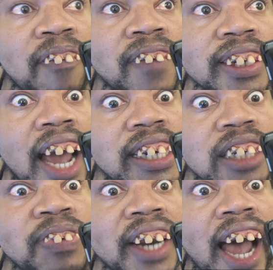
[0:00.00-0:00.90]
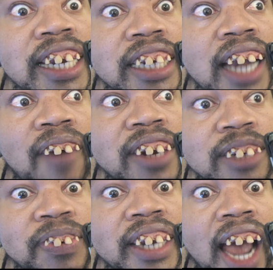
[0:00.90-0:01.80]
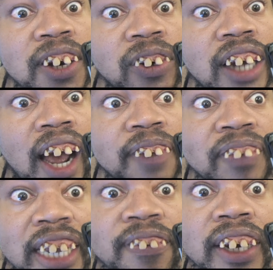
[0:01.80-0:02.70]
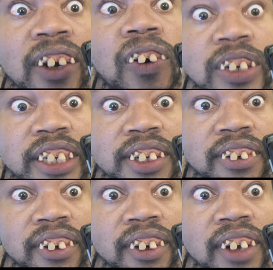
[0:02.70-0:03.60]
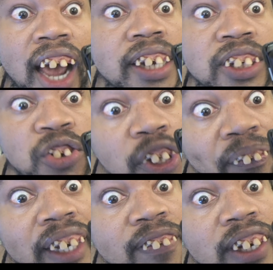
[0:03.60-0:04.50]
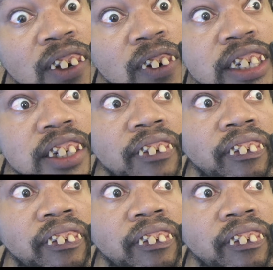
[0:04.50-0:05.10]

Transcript: I, miss, I just, be, I just, I'm just, be, I know, I believe in ghosts. I, do you believe in ghosts?